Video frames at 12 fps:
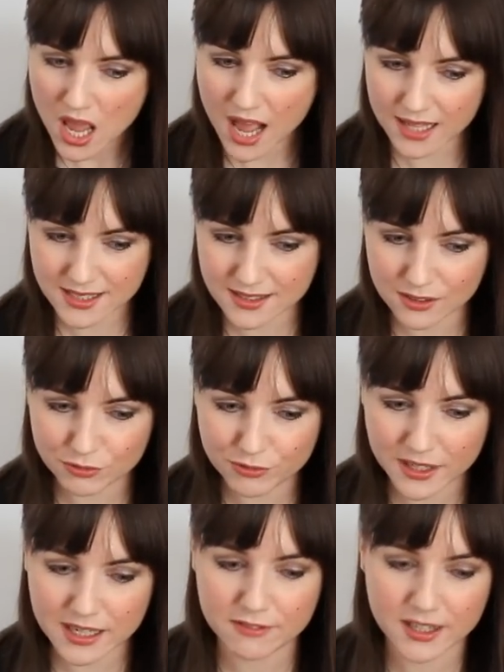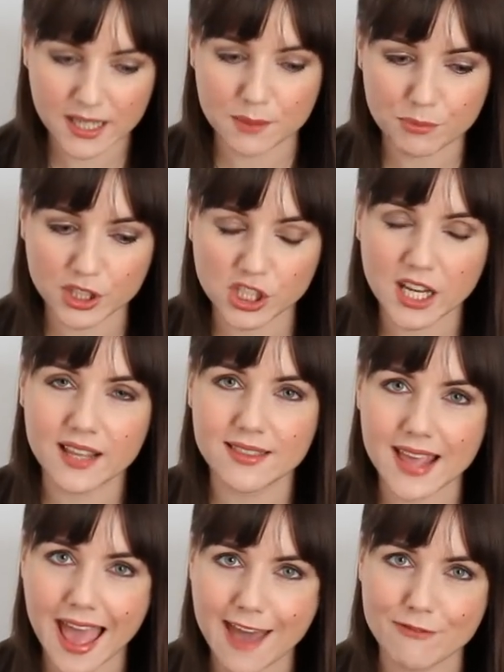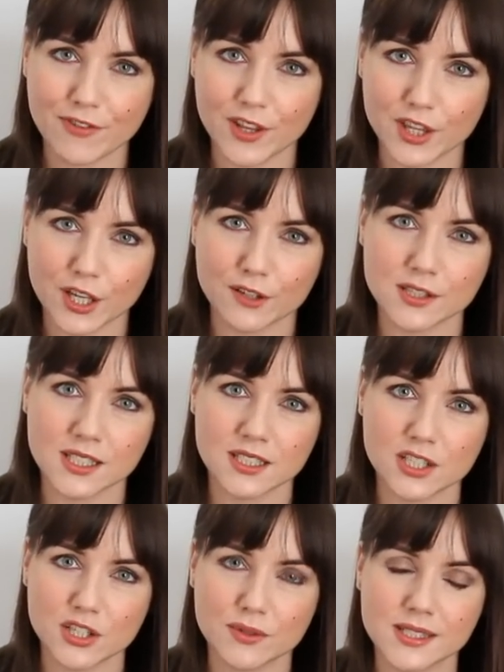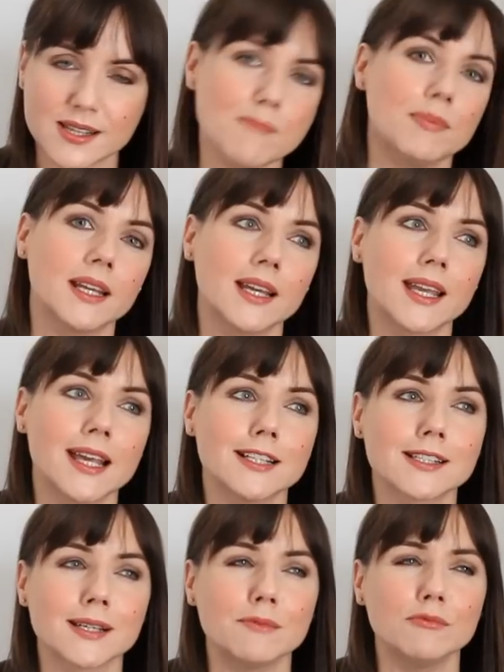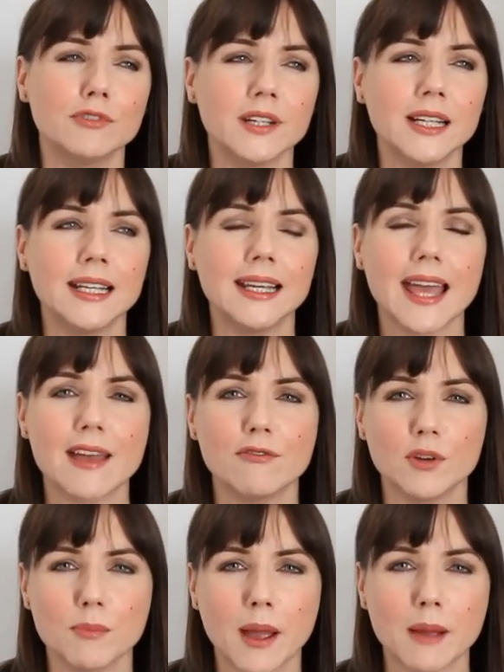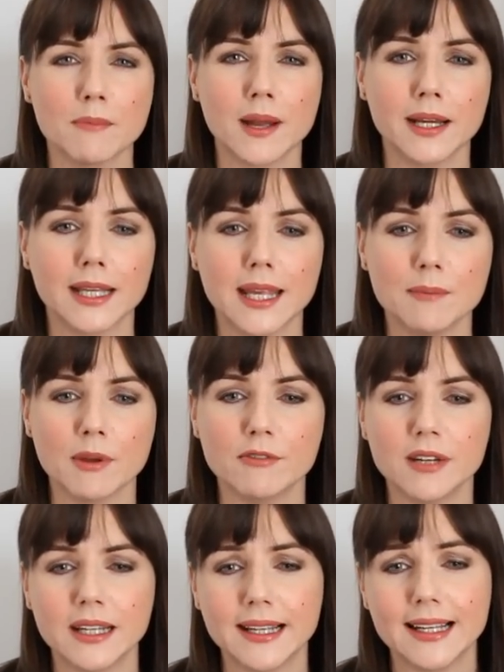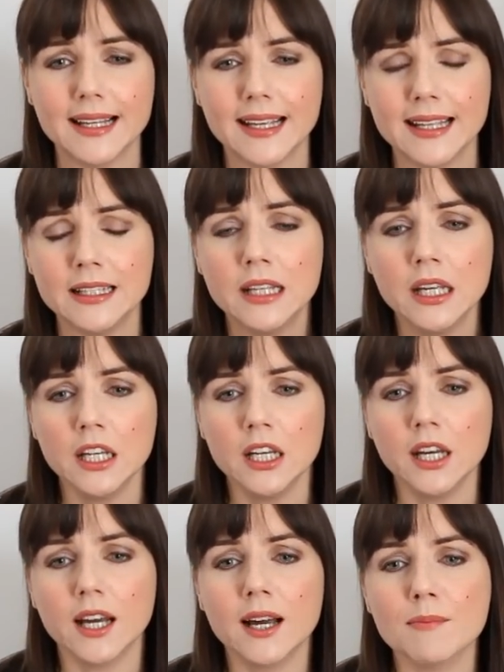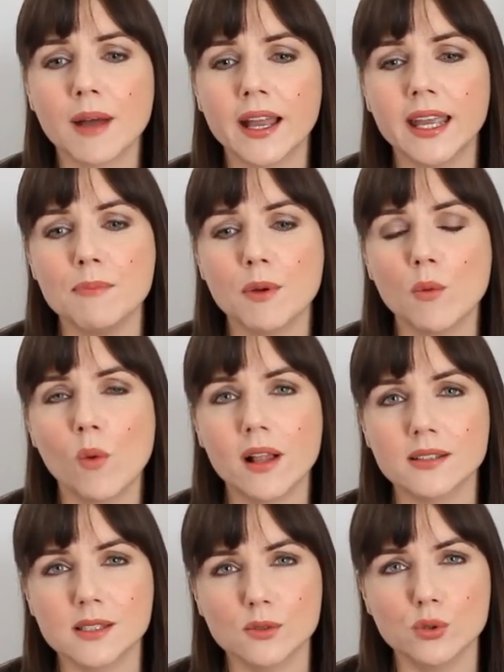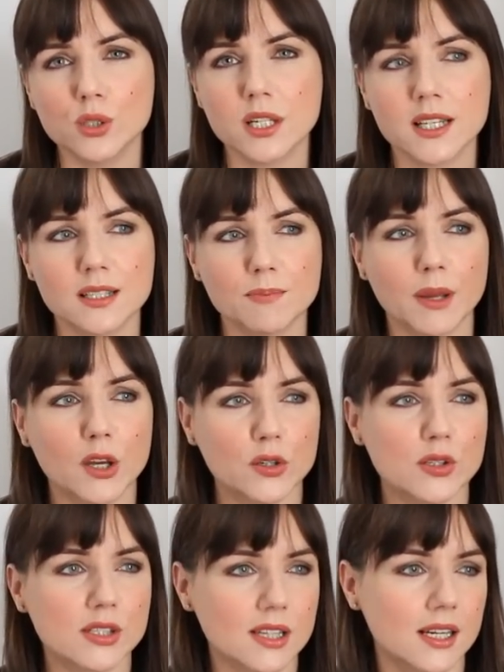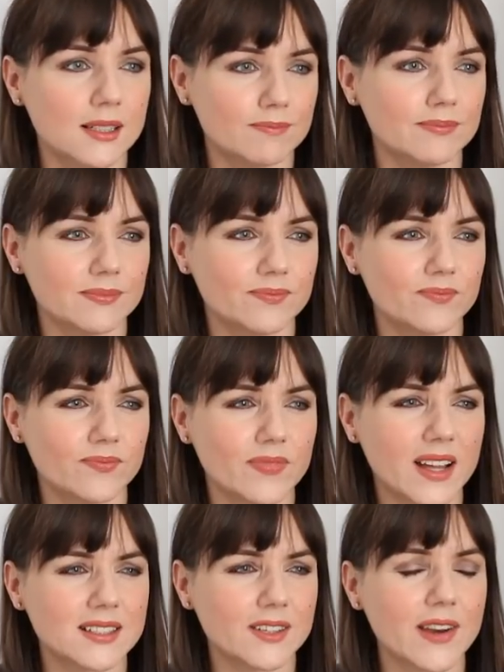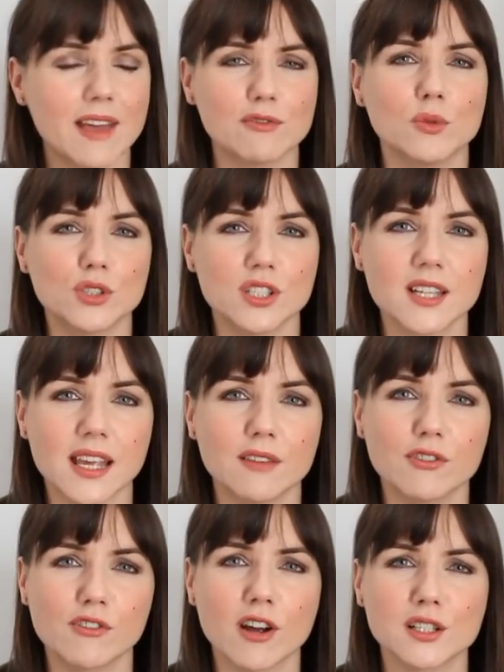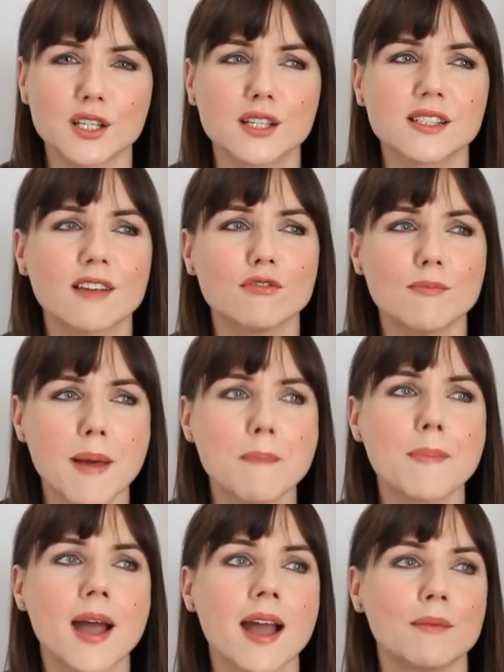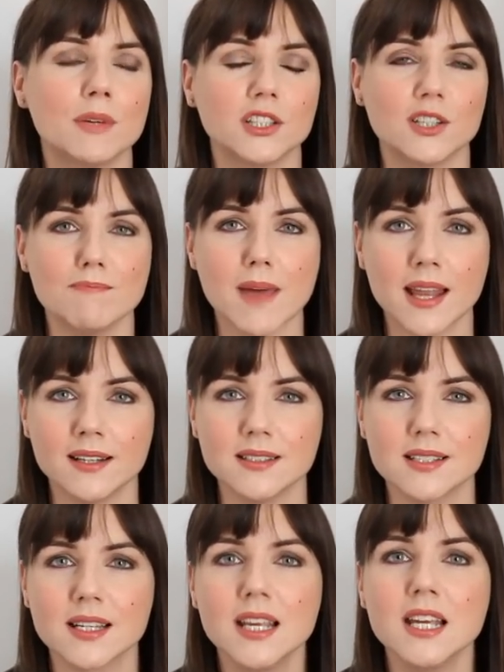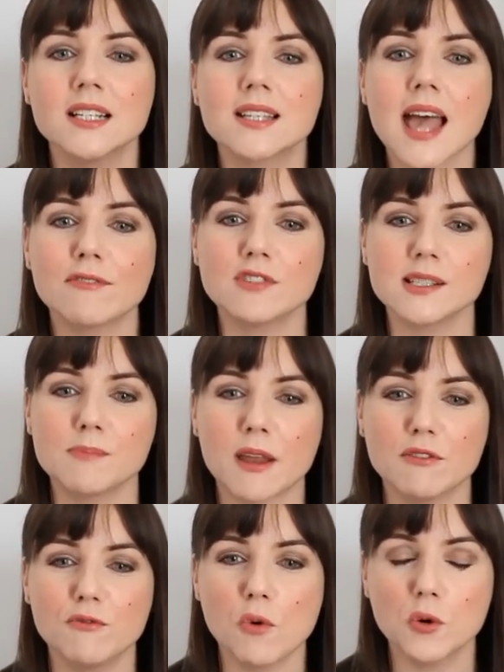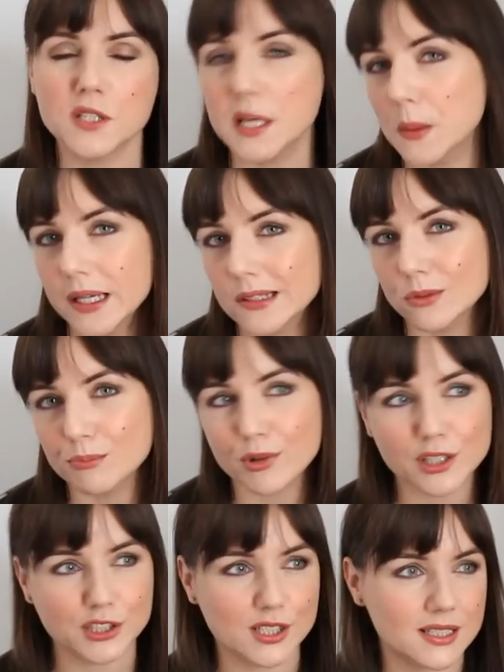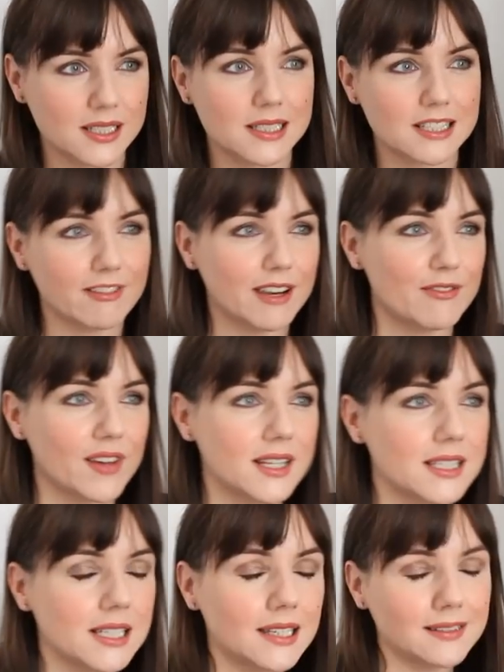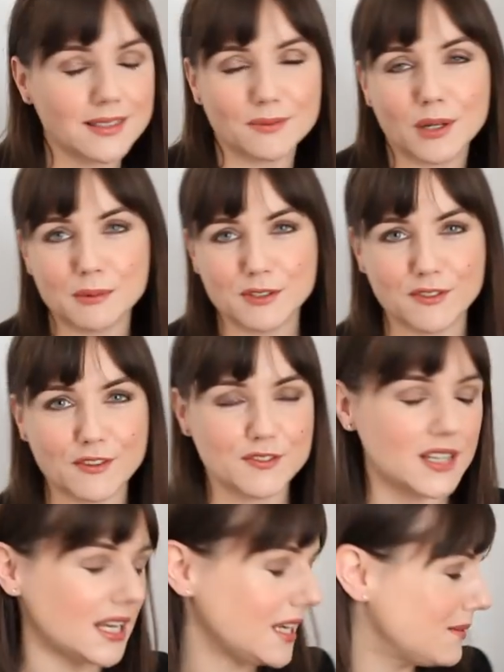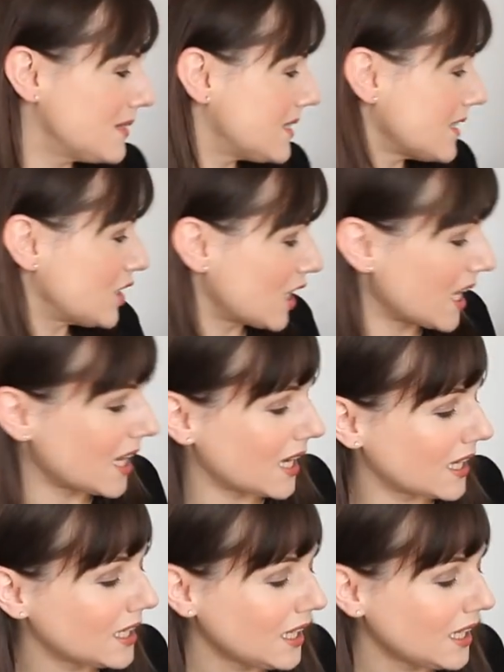I still really appreciate the effort that goes into assembling a kit, so I'm really careful about mine. I keep it really clean. I keep it well sorted because I don't ever want to take for granted, because I remember how much it meant to have to spend 40 quid on brushes in Screen Face in London when I was 15. It was such a killer.